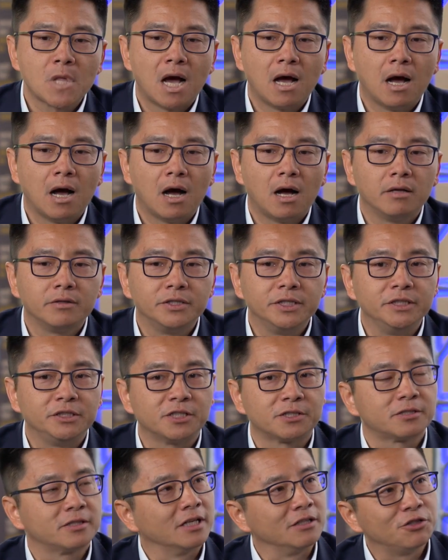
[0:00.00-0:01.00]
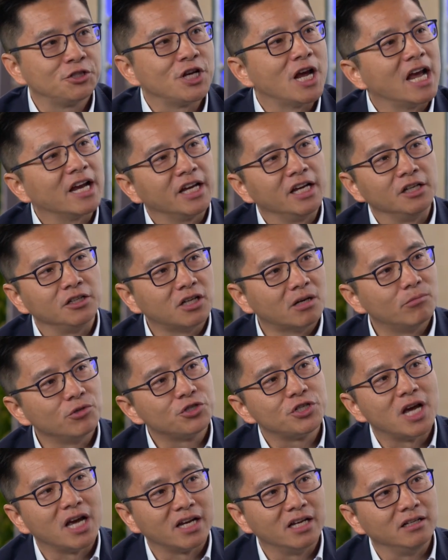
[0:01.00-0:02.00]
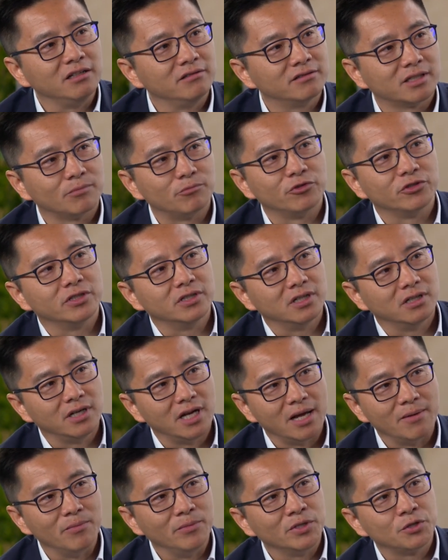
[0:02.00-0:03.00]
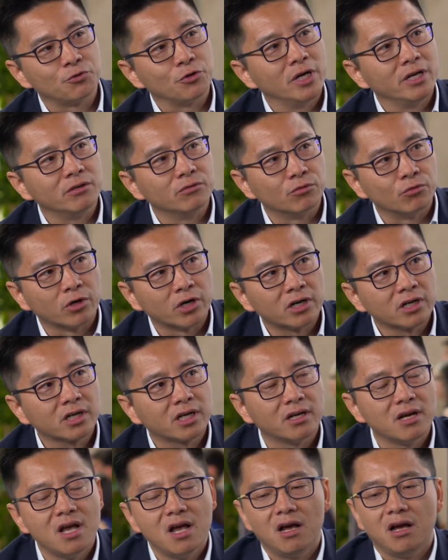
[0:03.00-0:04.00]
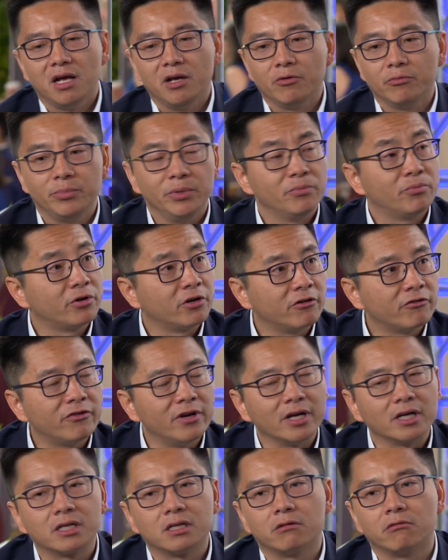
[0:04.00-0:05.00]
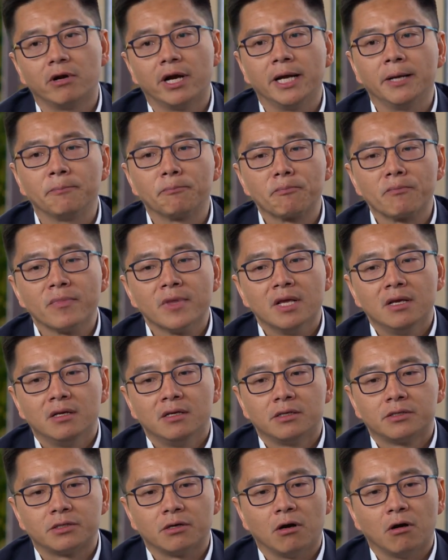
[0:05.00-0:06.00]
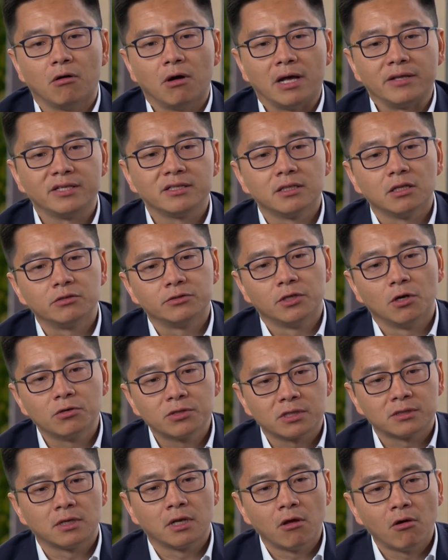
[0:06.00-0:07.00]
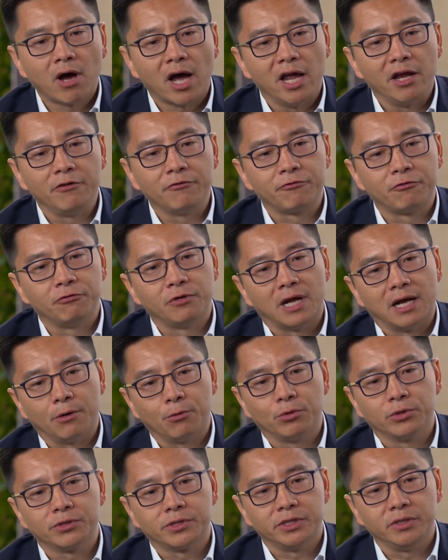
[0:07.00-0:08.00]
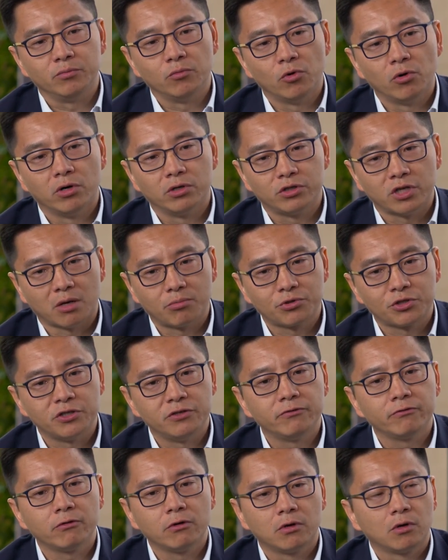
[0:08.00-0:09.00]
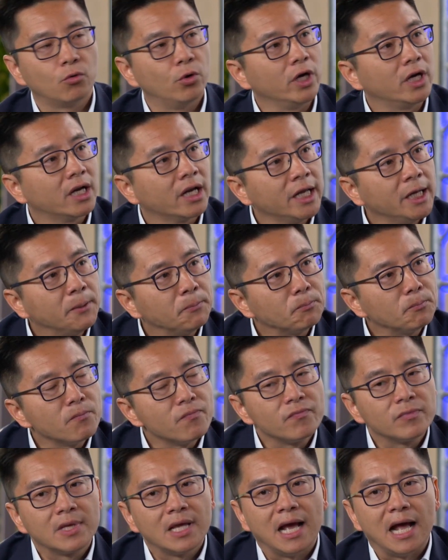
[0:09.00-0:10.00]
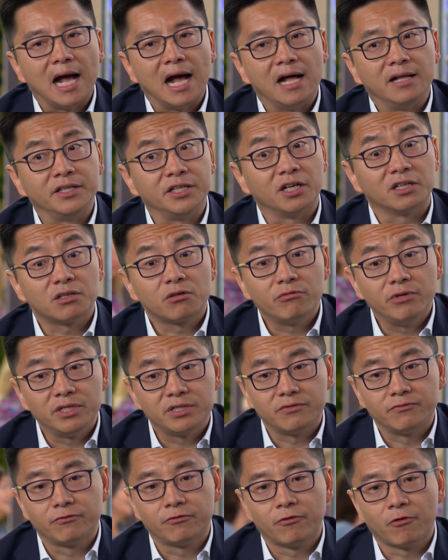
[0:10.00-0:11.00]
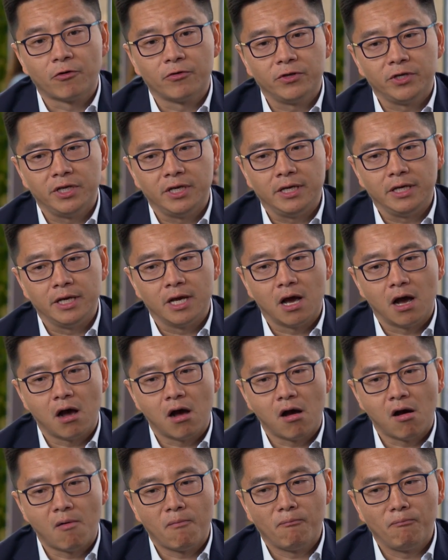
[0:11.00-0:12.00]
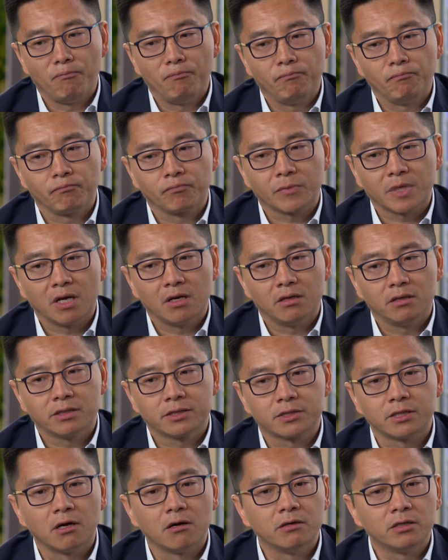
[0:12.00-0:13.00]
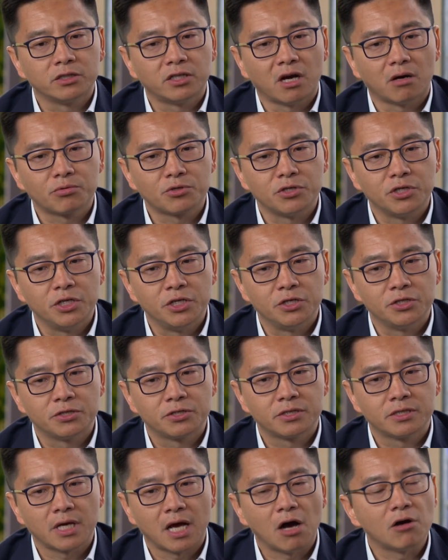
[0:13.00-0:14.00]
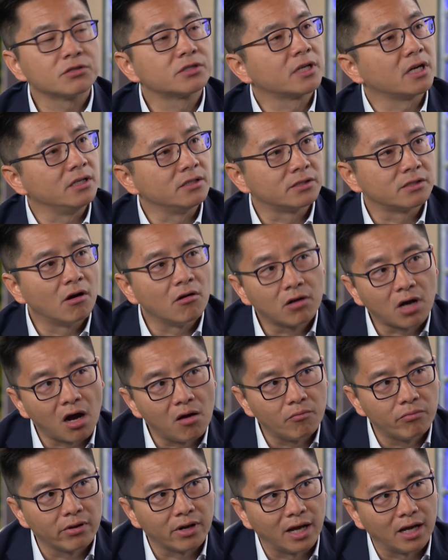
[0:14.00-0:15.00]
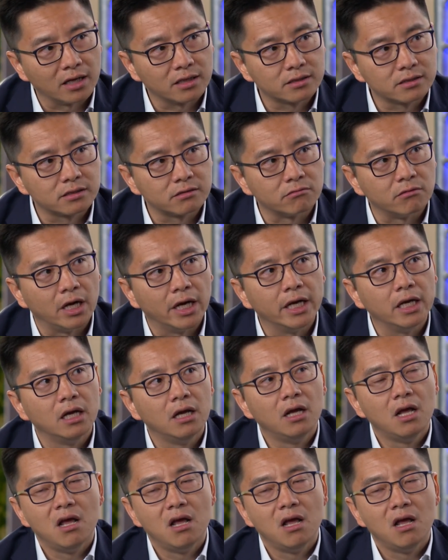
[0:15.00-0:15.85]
double checking some of the administrative work. It would be perfect, right? So I think those are the low-hanging fruit. I will see more adoption quickly. And the other reason for the slow adoption is healthcare is so complex, right?